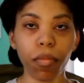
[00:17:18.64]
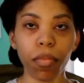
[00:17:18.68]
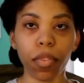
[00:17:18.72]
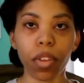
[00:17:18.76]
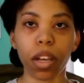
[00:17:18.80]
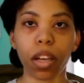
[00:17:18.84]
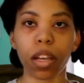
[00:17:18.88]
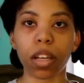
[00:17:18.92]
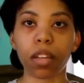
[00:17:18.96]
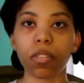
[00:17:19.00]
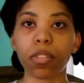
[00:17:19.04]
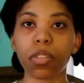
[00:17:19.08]

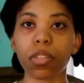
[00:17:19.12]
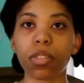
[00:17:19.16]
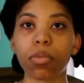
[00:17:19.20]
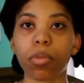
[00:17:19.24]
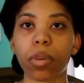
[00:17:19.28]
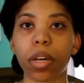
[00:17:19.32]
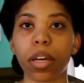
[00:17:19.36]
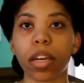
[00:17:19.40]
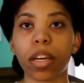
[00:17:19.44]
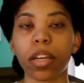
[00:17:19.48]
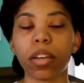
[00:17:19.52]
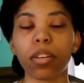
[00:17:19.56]
have his
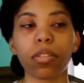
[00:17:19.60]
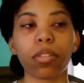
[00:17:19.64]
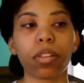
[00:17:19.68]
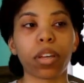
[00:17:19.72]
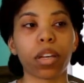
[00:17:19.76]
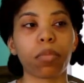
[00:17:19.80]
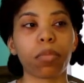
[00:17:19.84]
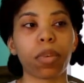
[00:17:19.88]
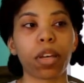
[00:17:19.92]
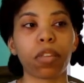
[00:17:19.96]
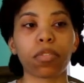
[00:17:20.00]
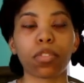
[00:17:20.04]
way, you let
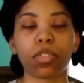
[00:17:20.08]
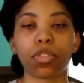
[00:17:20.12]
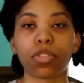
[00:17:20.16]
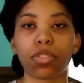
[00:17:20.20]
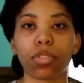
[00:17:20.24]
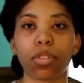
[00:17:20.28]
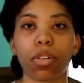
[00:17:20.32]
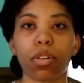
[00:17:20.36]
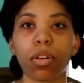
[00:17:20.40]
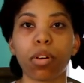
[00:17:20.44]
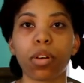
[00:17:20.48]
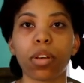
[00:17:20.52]
him have
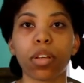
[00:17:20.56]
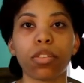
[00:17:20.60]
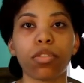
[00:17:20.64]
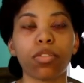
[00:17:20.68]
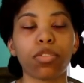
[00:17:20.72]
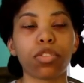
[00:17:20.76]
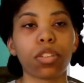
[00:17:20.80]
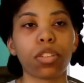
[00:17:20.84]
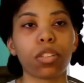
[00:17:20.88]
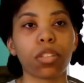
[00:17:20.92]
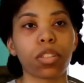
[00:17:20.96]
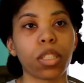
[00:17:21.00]
control, and you
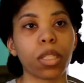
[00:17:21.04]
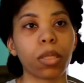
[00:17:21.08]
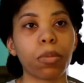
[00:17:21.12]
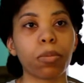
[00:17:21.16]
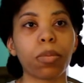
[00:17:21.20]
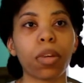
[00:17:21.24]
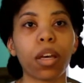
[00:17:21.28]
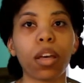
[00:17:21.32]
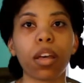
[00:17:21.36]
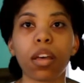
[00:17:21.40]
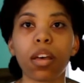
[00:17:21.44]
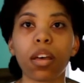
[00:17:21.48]
just keep
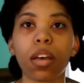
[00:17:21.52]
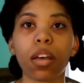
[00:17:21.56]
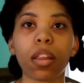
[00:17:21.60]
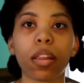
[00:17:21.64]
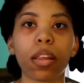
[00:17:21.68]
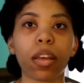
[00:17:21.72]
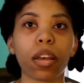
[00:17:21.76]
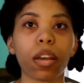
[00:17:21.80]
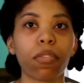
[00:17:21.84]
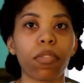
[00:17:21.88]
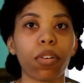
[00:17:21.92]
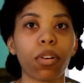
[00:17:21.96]

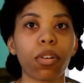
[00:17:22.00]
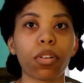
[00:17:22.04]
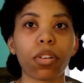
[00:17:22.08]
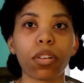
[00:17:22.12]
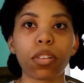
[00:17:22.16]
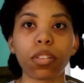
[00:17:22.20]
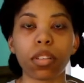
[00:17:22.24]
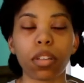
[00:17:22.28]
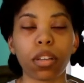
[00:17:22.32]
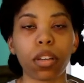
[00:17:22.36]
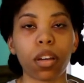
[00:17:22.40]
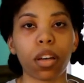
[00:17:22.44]
like
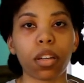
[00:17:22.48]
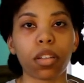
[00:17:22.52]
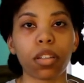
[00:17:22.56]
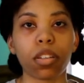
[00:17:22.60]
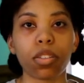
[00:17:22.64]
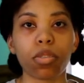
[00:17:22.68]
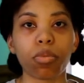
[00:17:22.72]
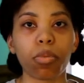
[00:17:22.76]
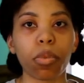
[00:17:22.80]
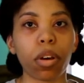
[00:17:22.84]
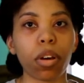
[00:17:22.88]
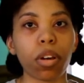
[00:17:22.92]
focusing on
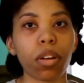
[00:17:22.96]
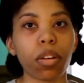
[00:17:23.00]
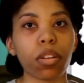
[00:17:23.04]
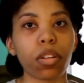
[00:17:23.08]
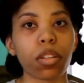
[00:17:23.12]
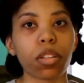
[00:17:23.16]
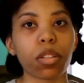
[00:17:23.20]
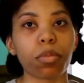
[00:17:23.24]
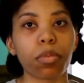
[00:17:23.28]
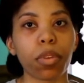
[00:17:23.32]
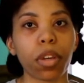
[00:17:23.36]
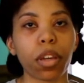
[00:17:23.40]
his will
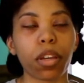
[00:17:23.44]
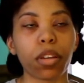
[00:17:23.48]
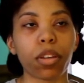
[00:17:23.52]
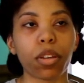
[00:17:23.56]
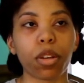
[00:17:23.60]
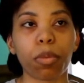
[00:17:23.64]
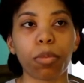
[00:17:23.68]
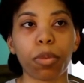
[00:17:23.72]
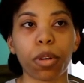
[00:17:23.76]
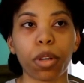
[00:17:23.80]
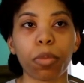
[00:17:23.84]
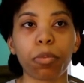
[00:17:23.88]
and
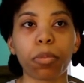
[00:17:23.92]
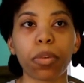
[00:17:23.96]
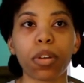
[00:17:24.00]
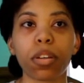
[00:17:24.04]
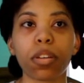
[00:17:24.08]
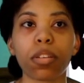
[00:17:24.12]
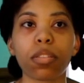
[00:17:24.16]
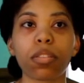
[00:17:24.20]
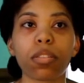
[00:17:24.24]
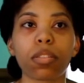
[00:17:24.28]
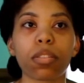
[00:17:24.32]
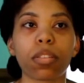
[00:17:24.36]
your
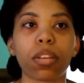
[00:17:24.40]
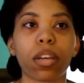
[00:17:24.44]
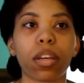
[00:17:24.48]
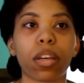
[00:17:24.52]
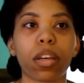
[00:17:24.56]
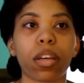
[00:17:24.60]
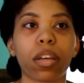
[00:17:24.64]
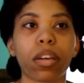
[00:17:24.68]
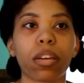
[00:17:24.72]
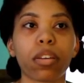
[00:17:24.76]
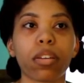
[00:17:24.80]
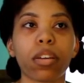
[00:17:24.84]
purpose.
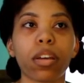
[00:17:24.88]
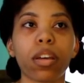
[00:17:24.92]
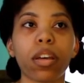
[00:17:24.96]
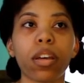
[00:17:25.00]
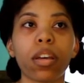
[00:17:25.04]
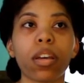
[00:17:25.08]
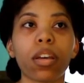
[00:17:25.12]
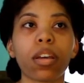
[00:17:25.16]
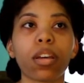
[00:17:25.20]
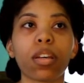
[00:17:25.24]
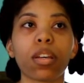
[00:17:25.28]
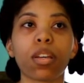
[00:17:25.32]
And
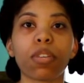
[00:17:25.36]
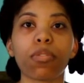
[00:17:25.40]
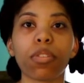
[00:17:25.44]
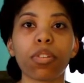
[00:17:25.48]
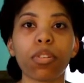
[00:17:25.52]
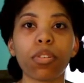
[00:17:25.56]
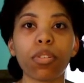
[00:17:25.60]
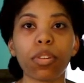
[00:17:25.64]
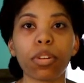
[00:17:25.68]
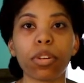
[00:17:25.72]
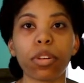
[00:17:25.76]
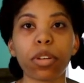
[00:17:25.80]
if you
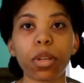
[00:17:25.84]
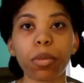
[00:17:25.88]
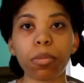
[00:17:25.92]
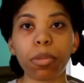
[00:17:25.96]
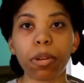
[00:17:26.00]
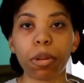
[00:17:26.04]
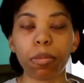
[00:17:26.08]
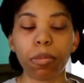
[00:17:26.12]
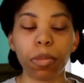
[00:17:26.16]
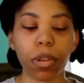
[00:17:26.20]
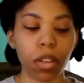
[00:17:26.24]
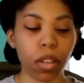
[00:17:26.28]
don't know your
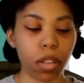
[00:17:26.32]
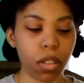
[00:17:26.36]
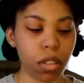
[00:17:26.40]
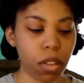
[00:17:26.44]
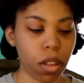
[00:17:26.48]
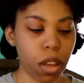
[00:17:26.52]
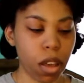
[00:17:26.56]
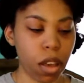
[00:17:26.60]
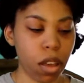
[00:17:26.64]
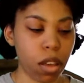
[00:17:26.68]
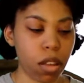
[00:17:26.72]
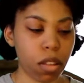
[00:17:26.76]
purpose,
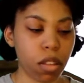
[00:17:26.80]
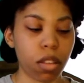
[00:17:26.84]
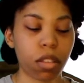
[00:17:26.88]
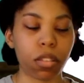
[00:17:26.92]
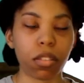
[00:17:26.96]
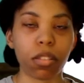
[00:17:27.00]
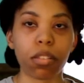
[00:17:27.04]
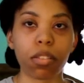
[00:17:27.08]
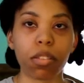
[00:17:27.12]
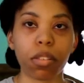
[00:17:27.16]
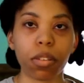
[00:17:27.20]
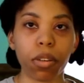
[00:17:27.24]
then this
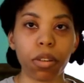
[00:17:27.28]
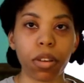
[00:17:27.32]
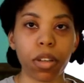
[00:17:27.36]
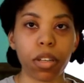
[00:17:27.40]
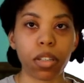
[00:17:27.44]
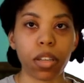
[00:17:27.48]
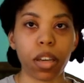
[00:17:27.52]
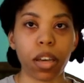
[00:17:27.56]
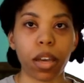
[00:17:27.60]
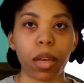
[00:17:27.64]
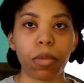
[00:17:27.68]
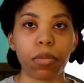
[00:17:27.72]
is a great
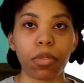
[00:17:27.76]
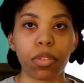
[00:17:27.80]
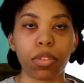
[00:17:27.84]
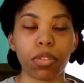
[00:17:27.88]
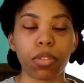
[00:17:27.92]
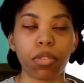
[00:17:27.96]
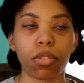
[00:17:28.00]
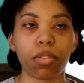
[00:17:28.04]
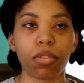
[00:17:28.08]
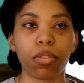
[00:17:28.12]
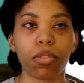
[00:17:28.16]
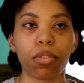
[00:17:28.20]
time
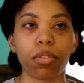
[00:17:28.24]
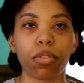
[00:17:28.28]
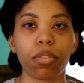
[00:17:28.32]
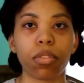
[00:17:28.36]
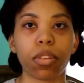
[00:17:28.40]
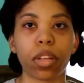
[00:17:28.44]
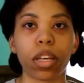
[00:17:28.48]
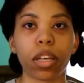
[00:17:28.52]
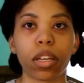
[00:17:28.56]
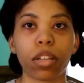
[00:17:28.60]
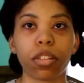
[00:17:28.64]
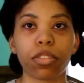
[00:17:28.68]
to
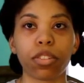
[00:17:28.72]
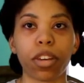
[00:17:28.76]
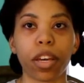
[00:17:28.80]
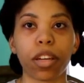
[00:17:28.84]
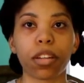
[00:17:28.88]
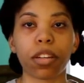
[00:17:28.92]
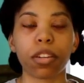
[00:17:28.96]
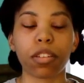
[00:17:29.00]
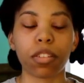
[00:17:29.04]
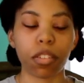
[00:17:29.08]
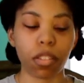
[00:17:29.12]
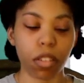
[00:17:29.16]
like try to
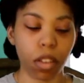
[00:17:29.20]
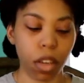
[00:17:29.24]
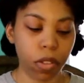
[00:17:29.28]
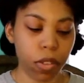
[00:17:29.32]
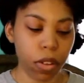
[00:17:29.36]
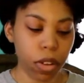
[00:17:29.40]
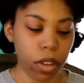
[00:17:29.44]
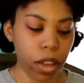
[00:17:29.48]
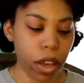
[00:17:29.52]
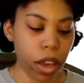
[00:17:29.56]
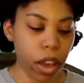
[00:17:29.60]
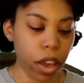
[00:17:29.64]

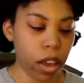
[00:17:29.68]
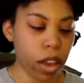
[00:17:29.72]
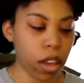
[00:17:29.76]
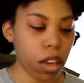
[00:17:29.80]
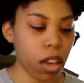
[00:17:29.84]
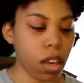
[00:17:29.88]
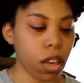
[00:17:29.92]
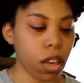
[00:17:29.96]
discover that.